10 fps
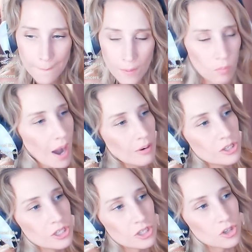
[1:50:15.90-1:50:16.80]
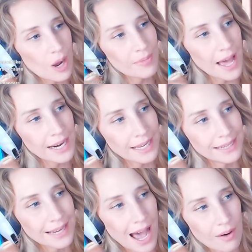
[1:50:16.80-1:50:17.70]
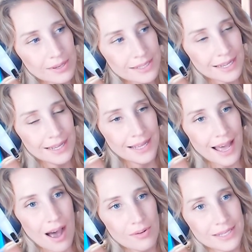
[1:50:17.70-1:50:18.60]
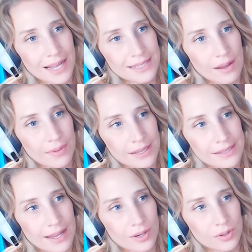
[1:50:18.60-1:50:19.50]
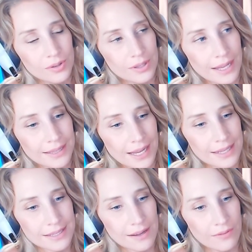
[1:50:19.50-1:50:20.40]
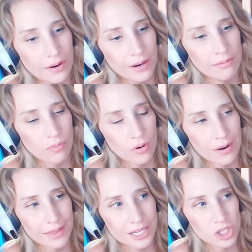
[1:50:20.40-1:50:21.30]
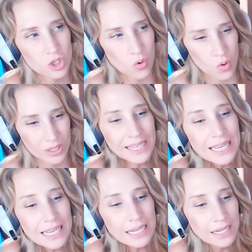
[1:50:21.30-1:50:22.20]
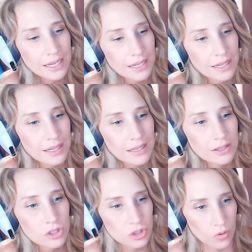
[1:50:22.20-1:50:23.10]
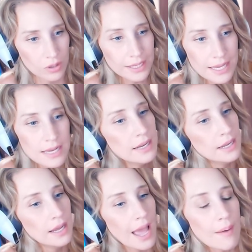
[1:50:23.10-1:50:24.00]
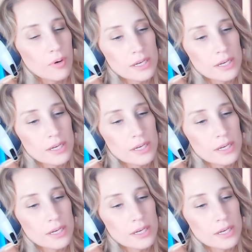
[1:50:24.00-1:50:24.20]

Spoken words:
why would you just drop that in? How is that something subtle? Like, that's a very important thing, surely? Surely? Emperor